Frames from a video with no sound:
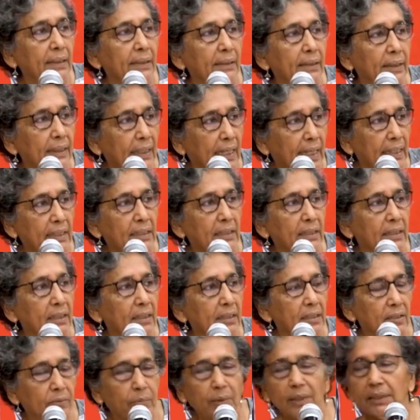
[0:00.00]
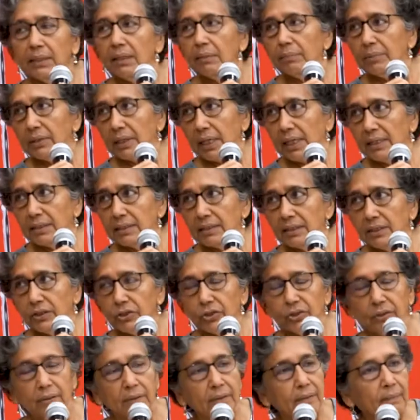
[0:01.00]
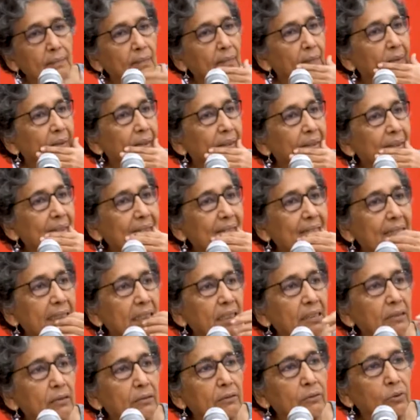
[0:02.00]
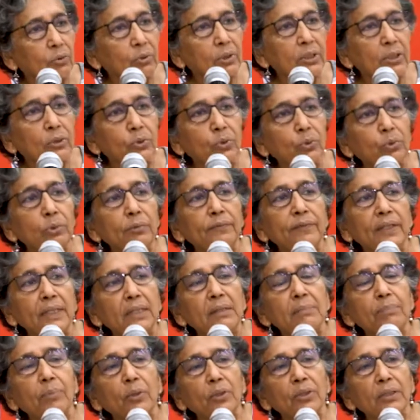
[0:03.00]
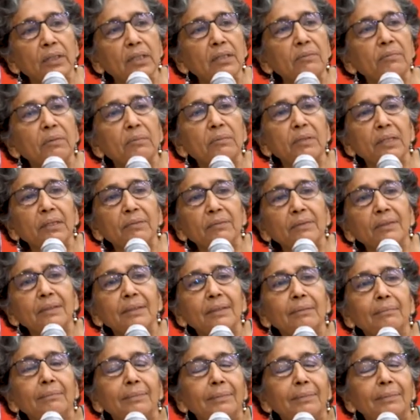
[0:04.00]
in the 90s with liberalization. So I think those are two very important things where we